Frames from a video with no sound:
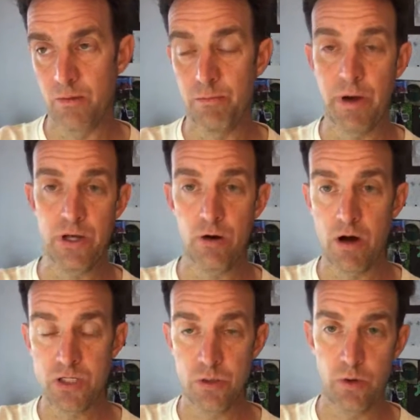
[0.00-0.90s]
but you're
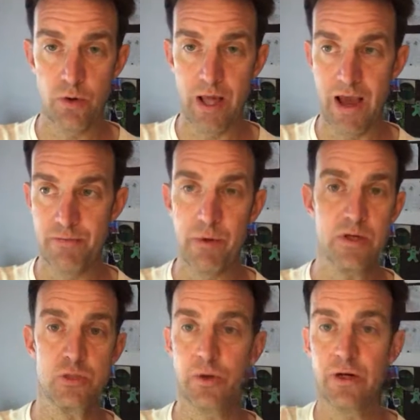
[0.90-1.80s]
also going to have
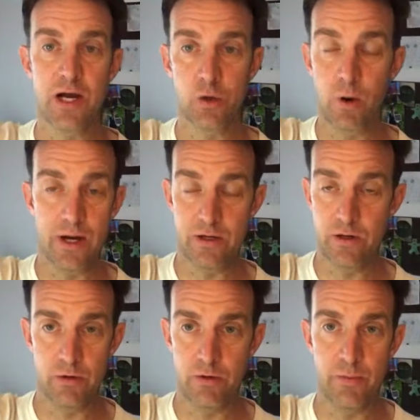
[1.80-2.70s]
periods where
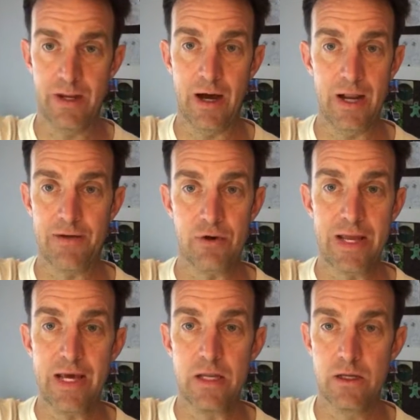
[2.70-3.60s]
you may not ever
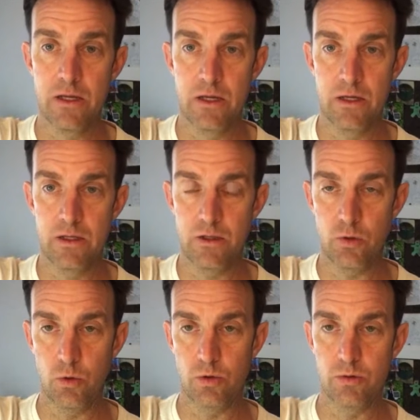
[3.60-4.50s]
hit
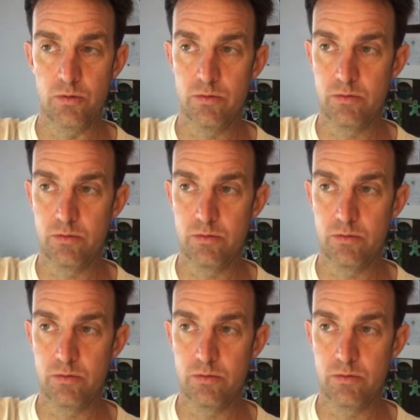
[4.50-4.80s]
your